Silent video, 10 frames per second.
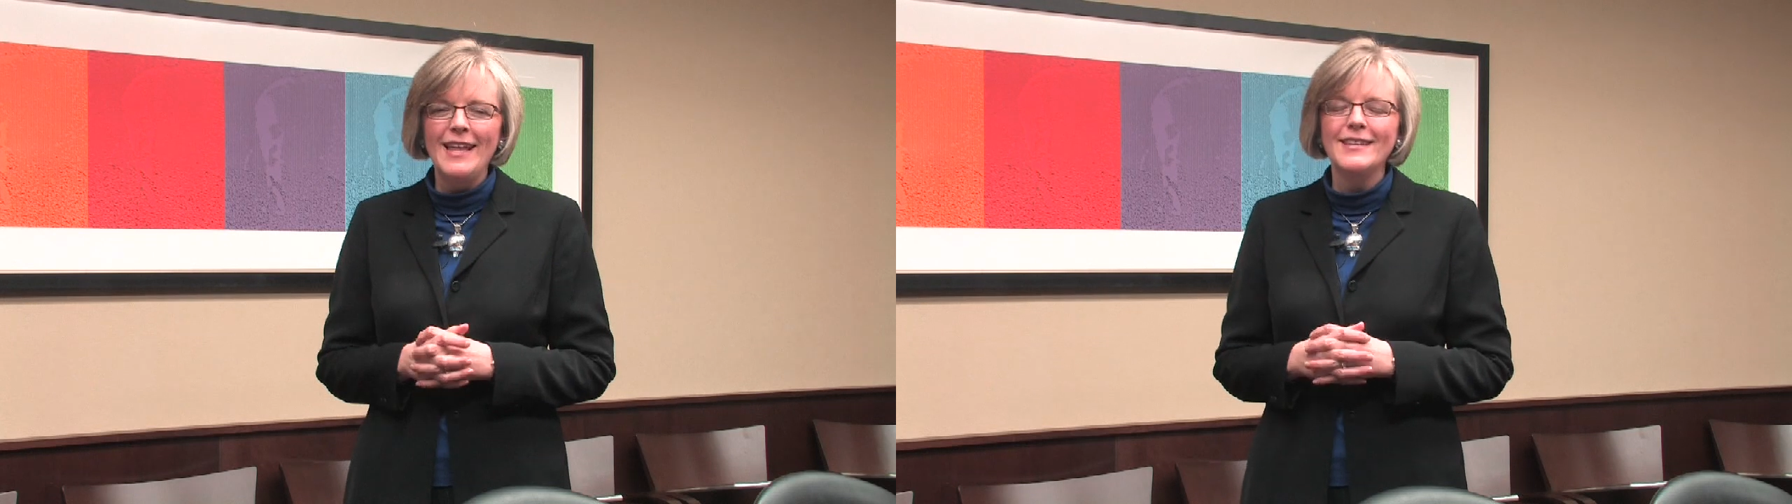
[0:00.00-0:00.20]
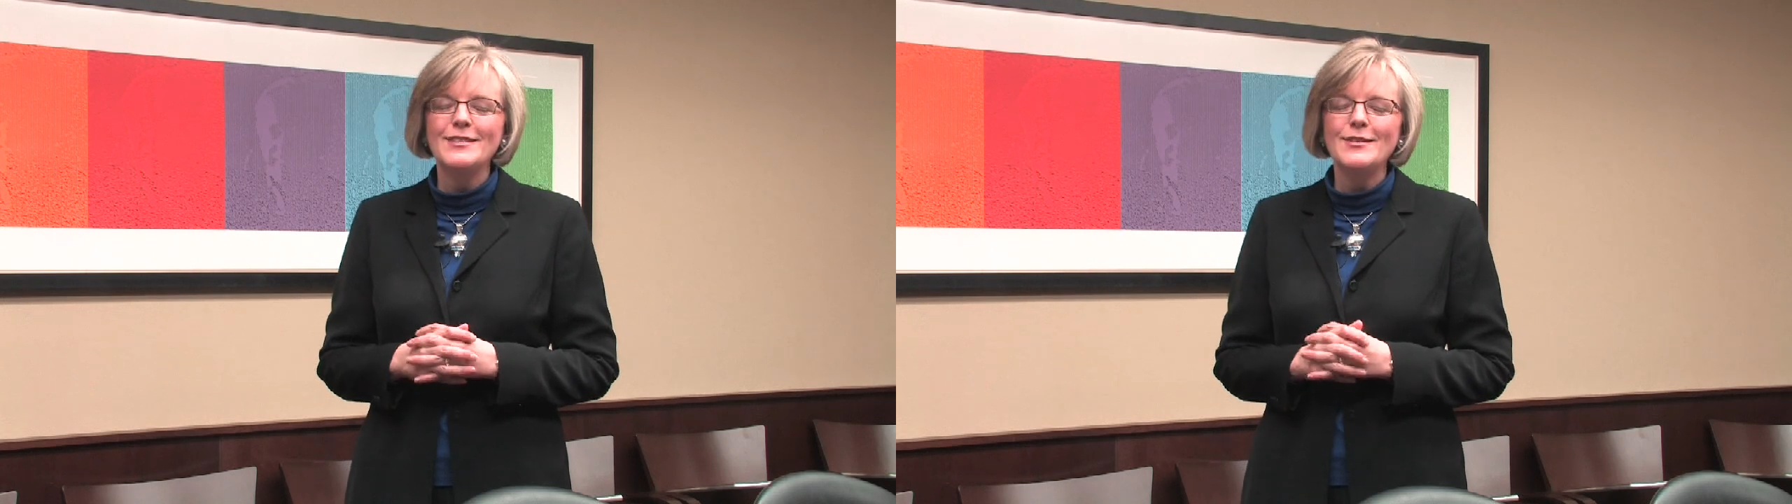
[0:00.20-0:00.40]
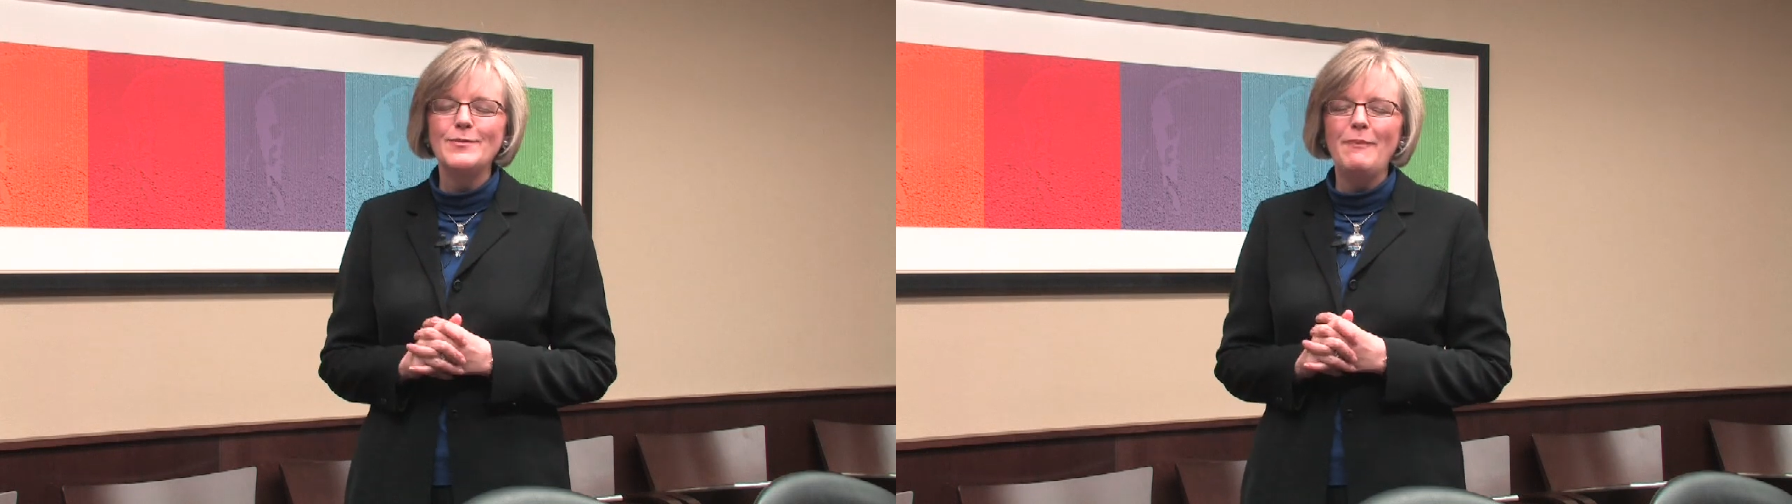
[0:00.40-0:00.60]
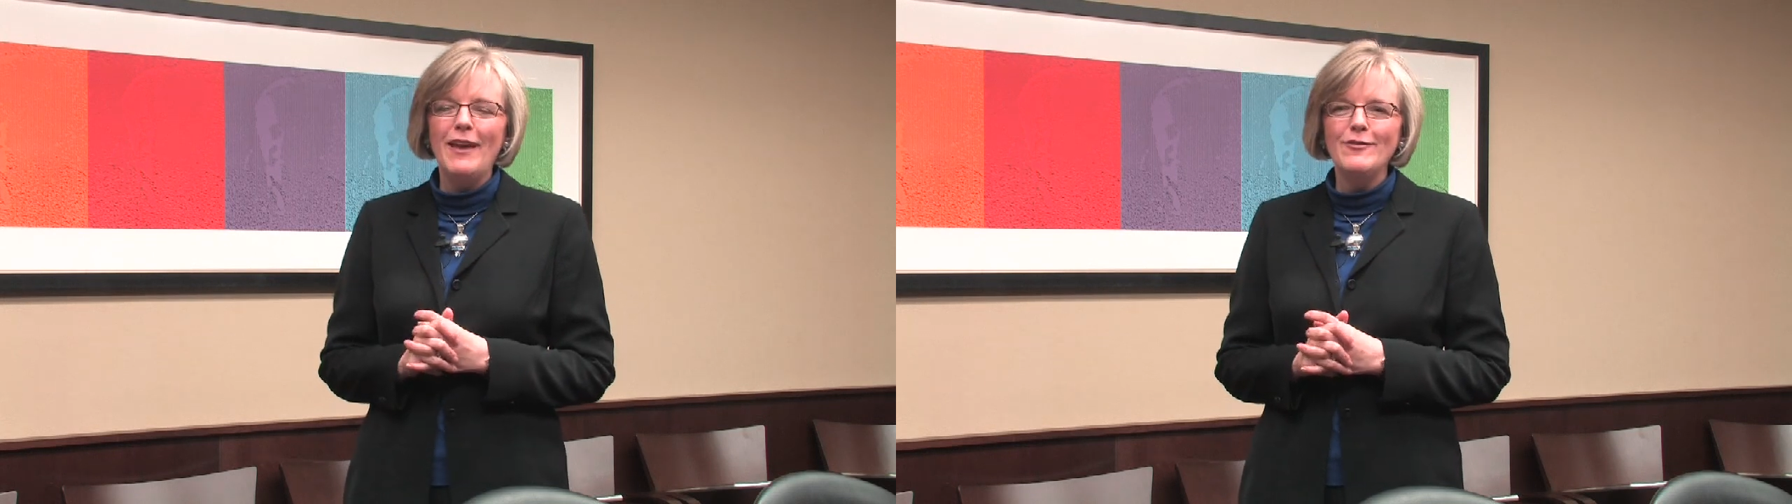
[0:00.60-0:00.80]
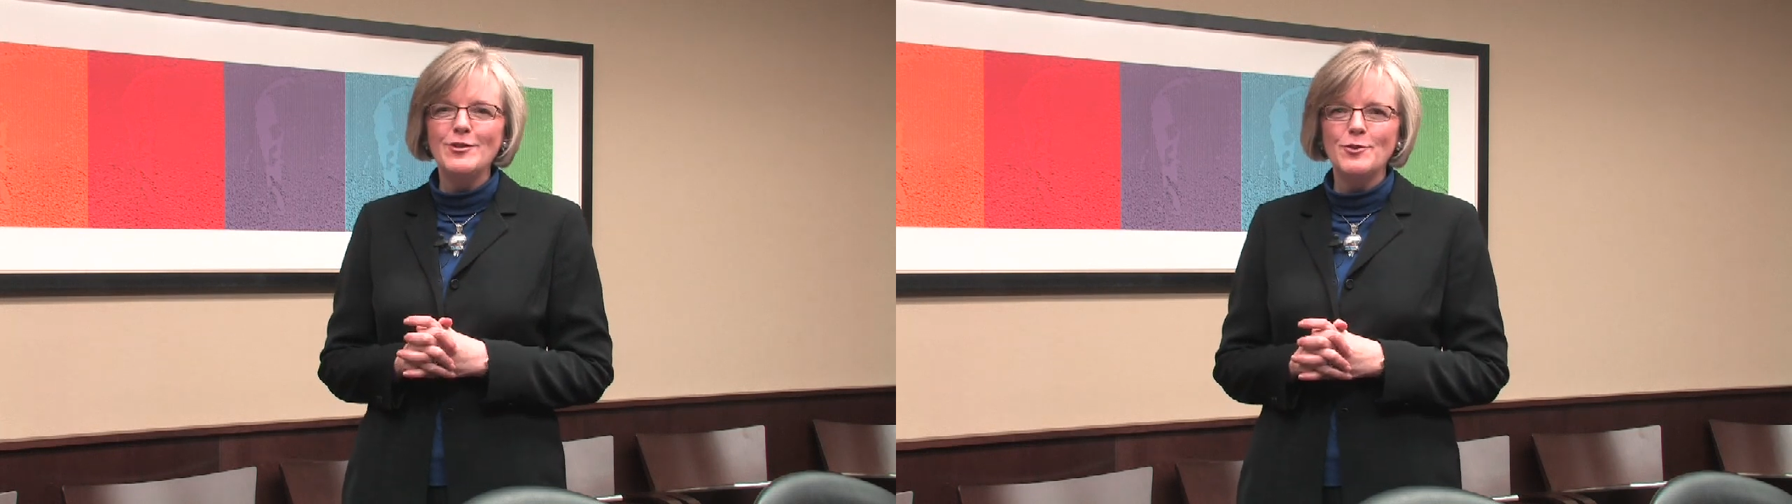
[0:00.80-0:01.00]
This is
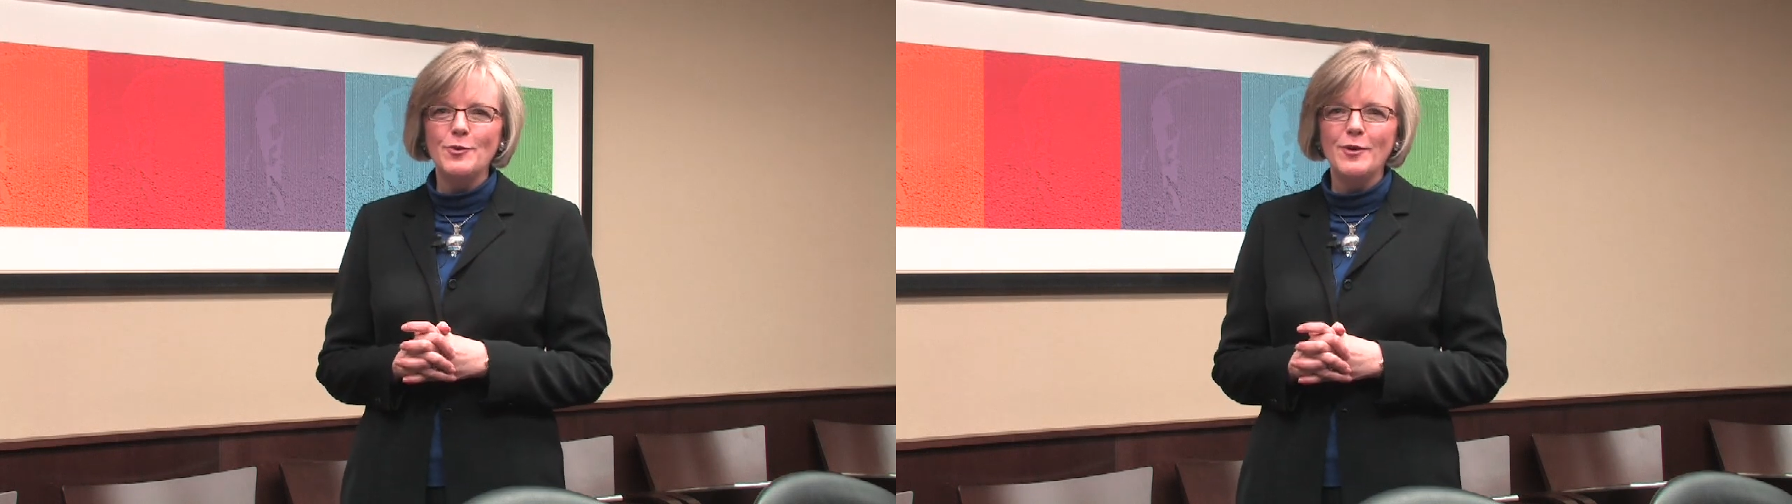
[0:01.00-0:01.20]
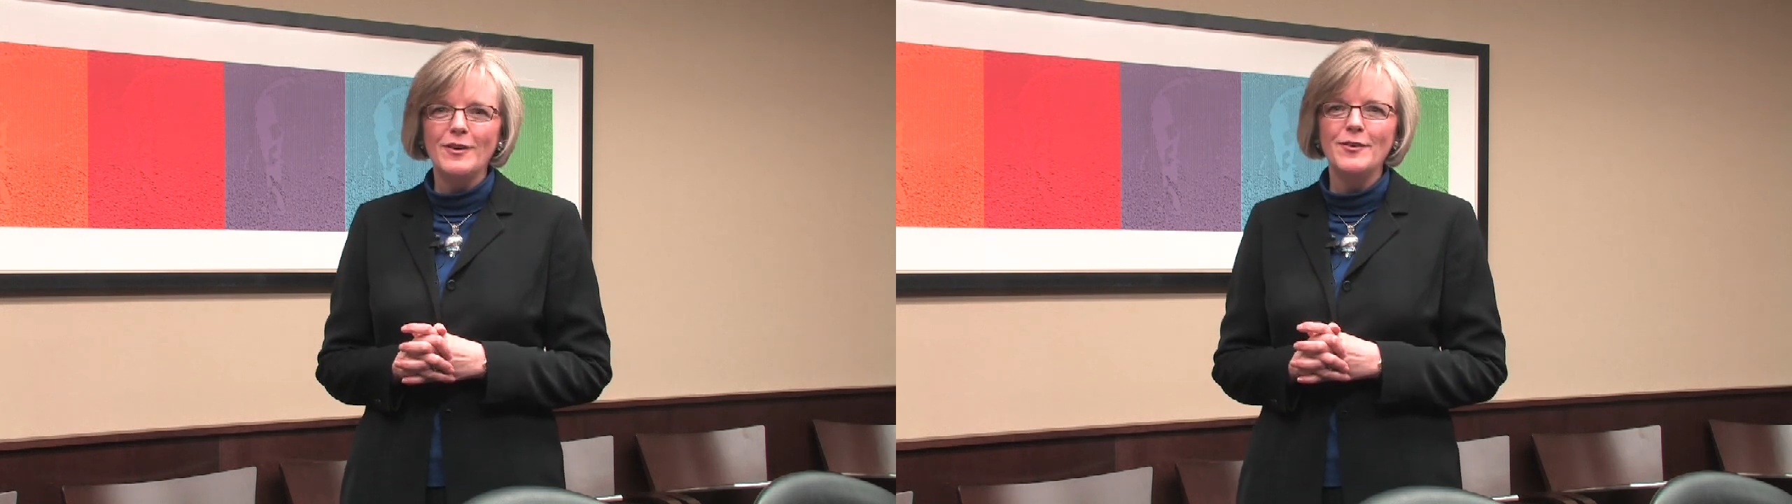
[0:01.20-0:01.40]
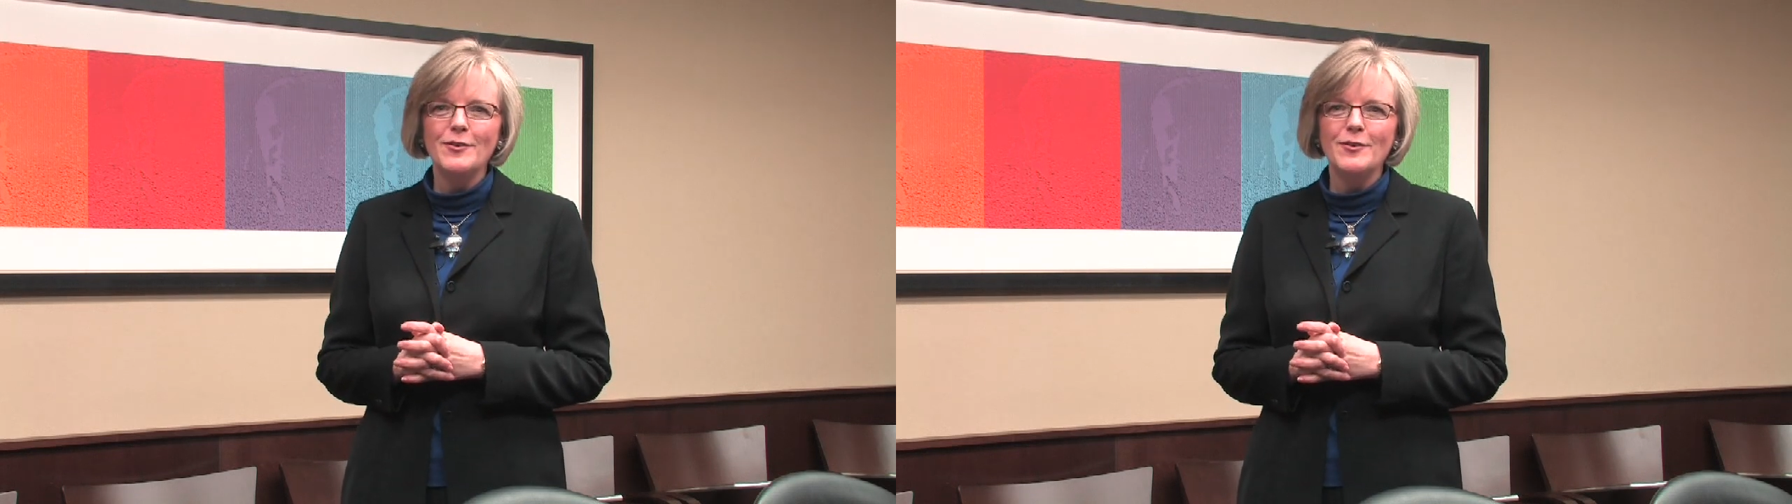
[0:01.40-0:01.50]
Mavis Schorn,